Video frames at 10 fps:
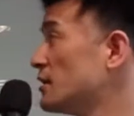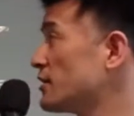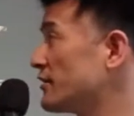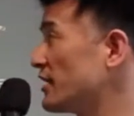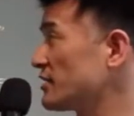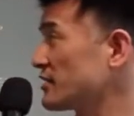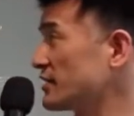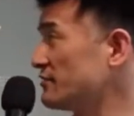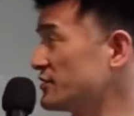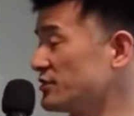That
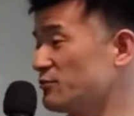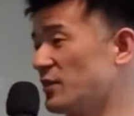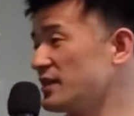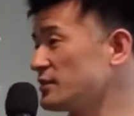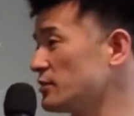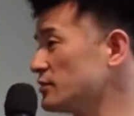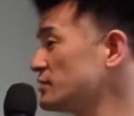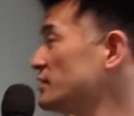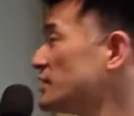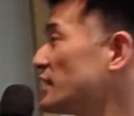gives you the
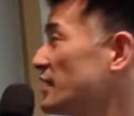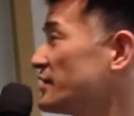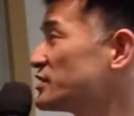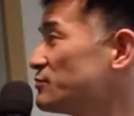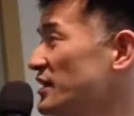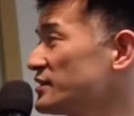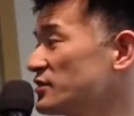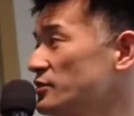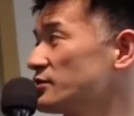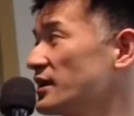bytecode, and this
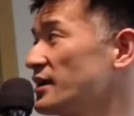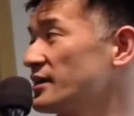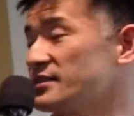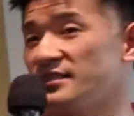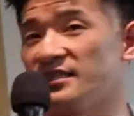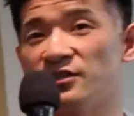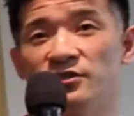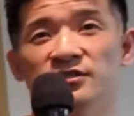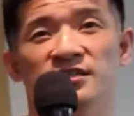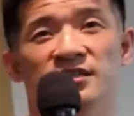bytecode and C code